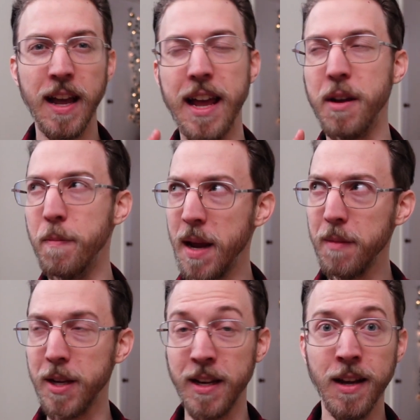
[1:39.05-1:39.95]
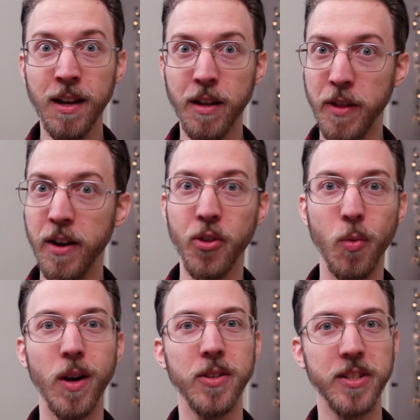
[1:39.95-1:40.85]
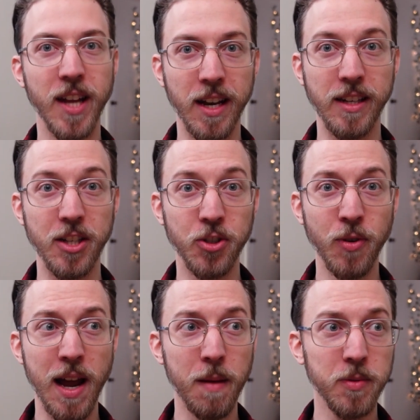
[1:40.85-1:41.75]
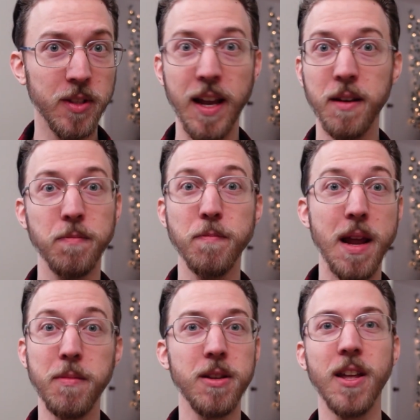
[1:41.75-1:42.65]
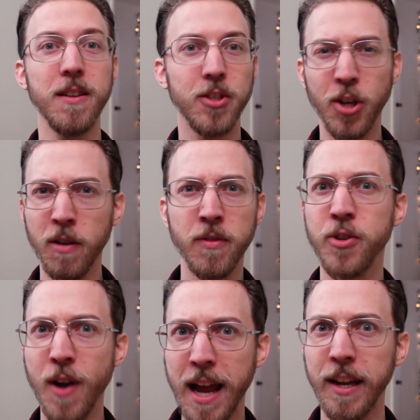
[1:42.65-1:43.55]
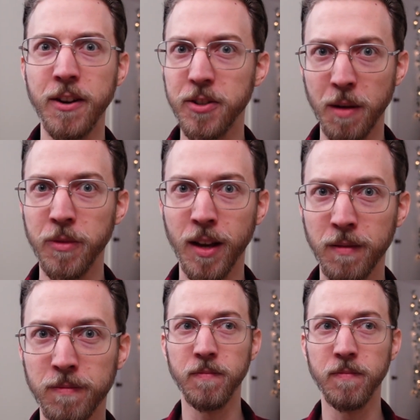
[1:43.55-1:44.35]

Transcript: and maybe they're the ones setting these traps, and maybe they serve the dragon or something.